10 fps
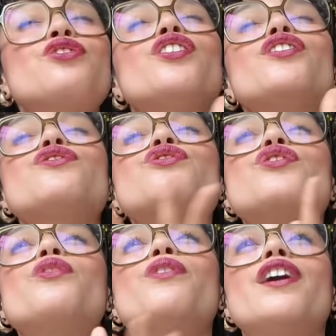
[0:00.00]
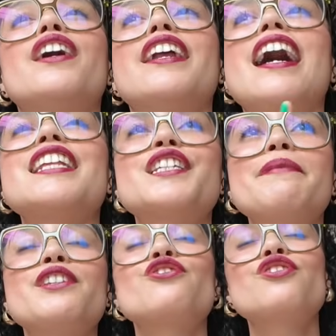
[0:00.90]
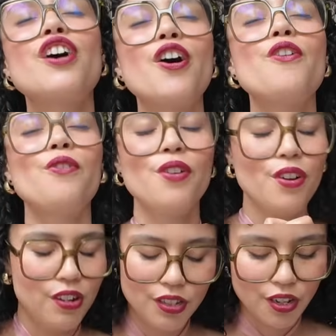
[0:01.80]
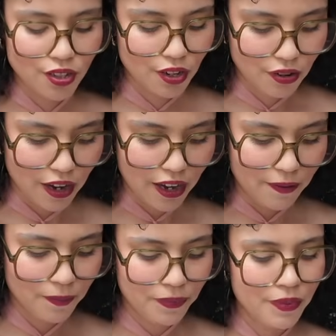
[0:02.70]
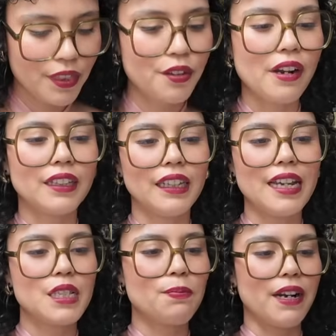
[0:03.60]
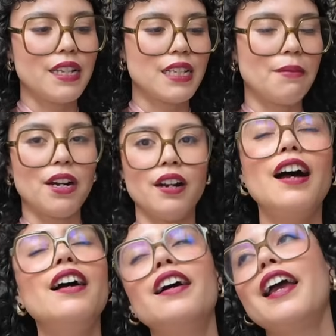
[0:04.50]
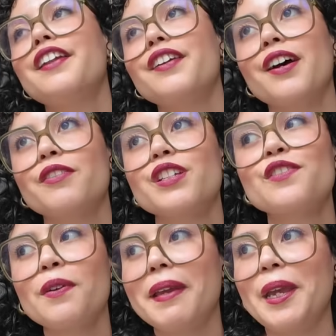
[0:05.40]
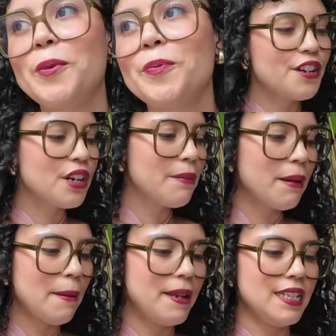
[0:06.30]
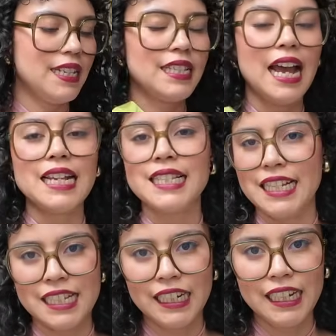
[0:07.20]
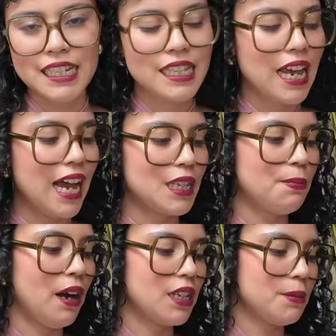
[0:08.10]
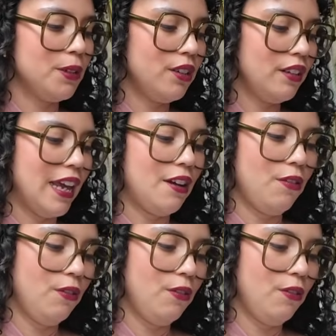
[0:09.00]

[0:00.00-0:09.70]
skirt's so good. It's gonna be so good throughout the like spring, summer. And you know, just for me, I try to make my pieces as seasonless as possible, like